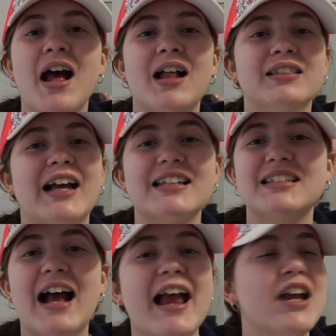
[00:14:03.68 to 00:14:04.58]
last
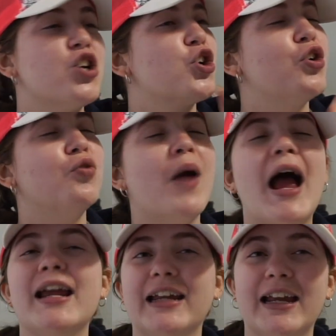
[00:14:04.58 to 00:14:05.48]
night
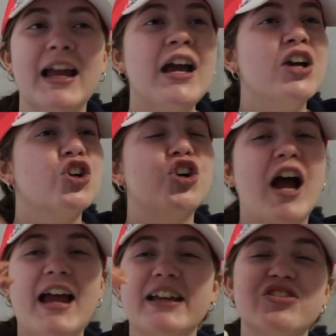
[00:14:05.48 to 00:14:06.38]
crying,
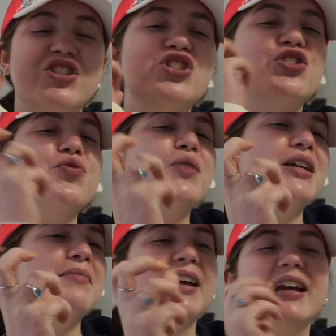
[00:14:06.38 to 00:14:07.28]
just
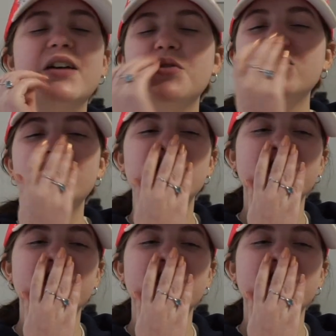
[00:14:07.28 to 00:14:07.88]
screaming. It was